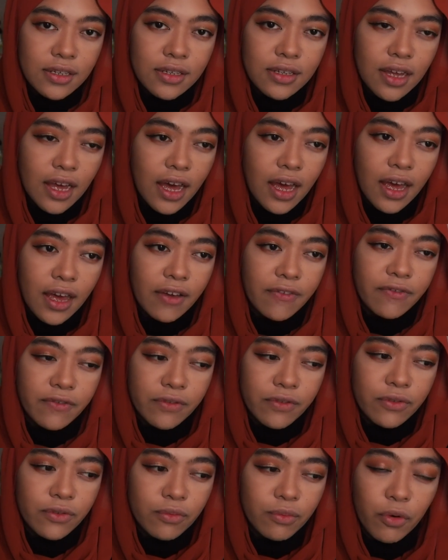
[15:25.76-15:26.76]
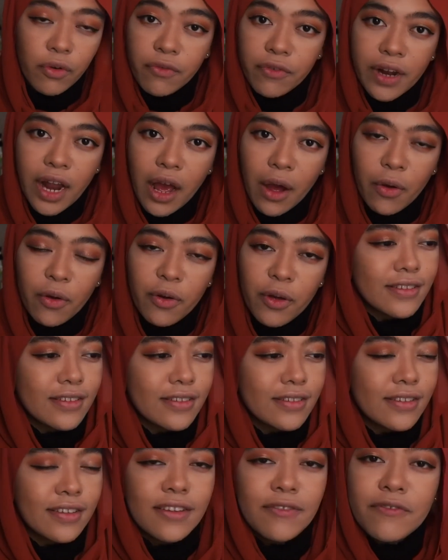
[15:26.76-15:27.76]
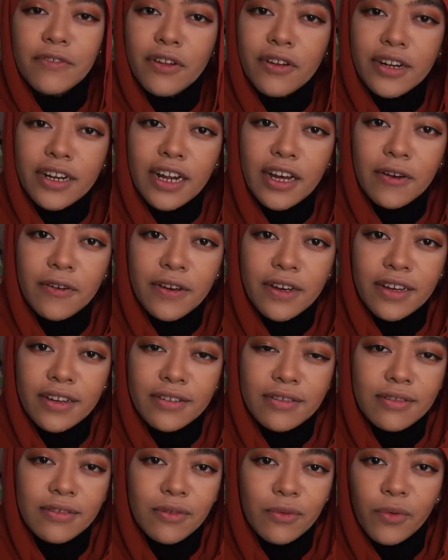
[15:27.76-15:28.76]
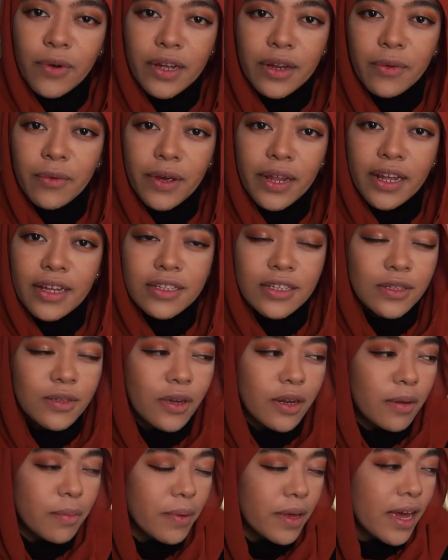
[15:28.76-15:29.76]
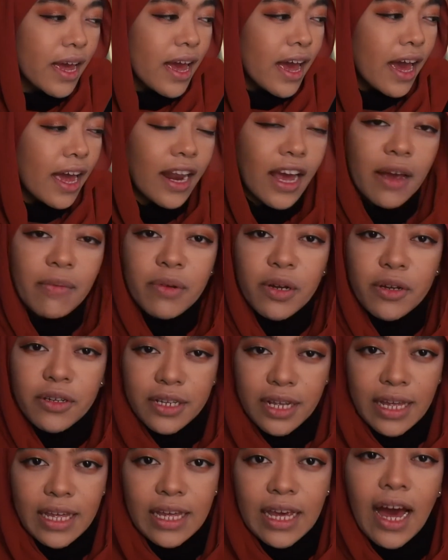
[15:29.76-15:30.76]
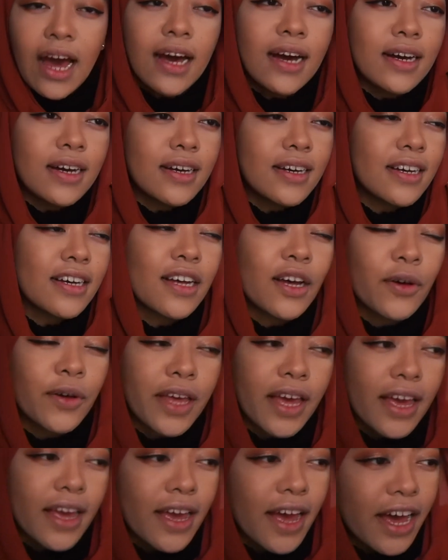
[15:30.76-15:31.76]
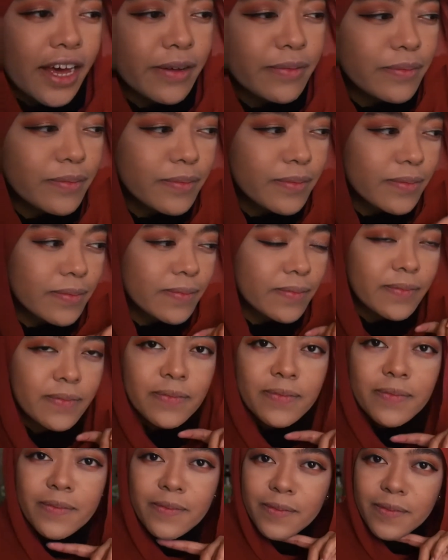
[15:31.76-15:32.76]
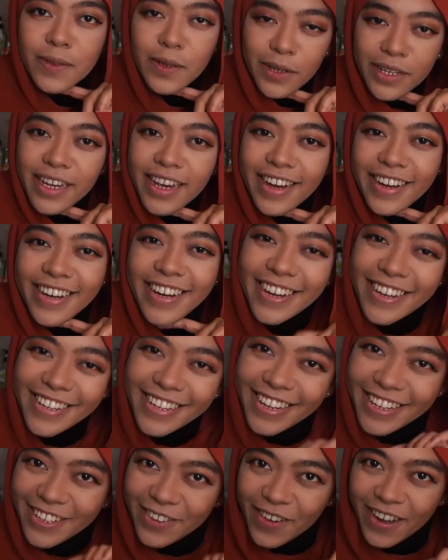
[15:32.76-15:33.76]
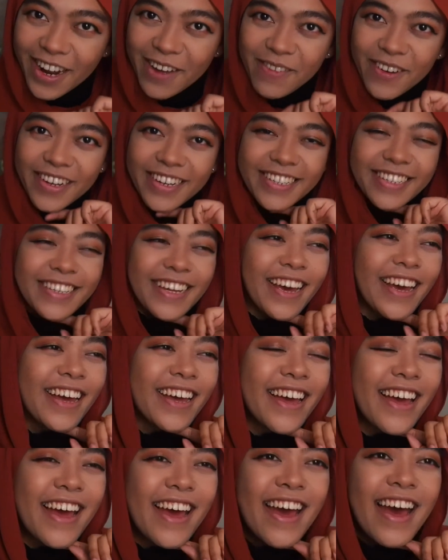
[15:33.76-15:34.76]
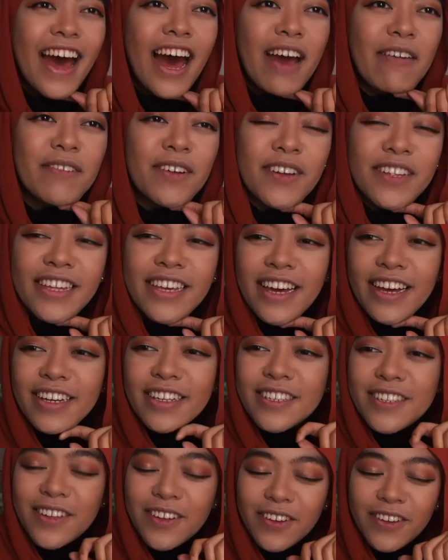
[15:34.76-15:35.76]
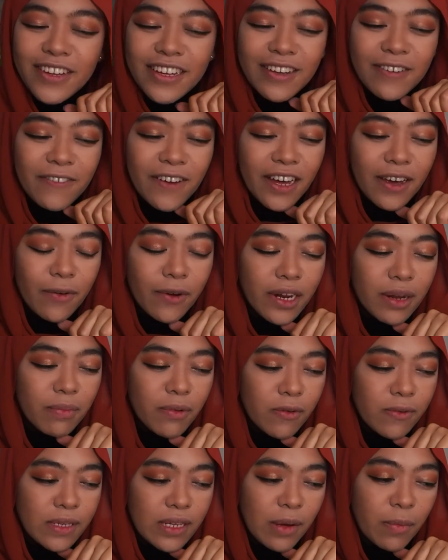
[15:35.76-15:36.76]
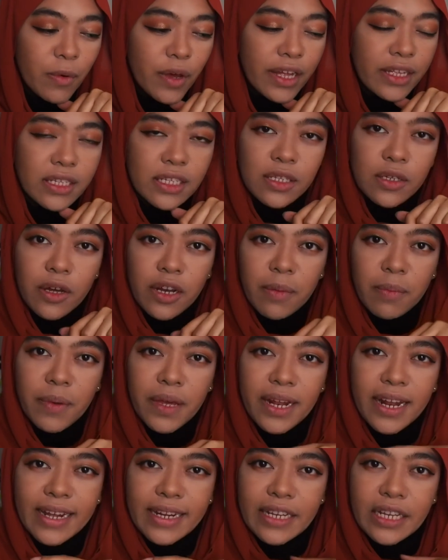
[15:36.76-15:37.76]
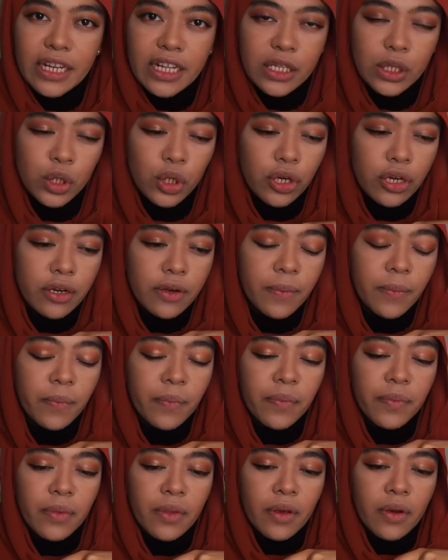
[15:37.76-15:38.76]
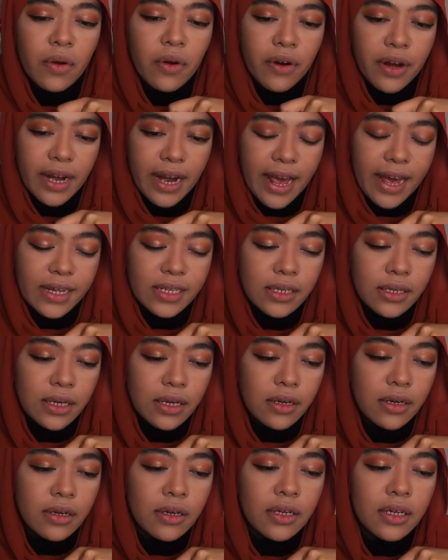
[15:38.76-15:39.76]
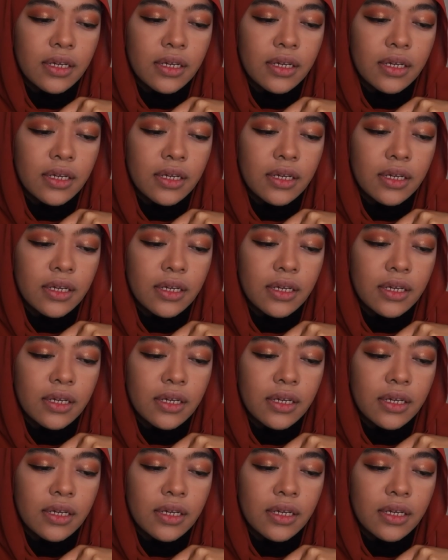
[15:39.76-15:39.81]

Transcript: I have to move now. If not now, when else is gonna be? And I'm not young, okay? I'm not young. That's what I'm gonna say. I'm not young, so if I want to move somewhere else, it's gonna be like this year or next year.